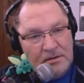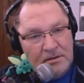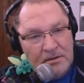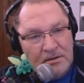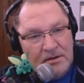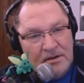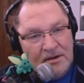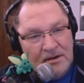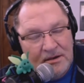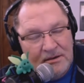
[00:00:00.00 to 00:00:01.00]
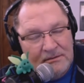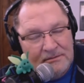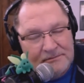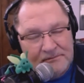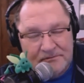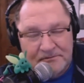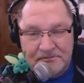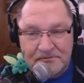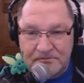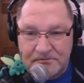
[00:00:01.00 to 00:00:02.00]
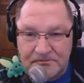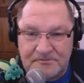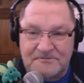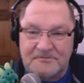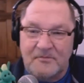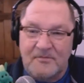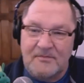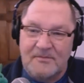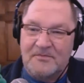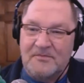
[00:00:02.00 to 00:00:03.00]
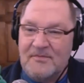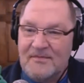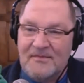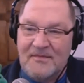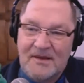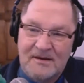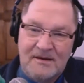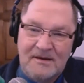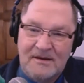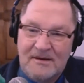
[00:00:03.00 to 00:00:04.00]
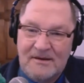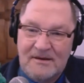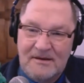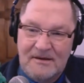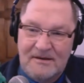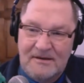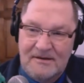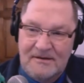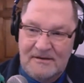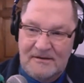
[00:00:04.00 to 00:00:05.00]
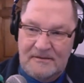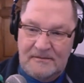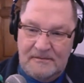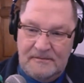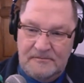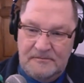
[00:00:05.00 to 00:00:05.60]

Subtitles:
(silent)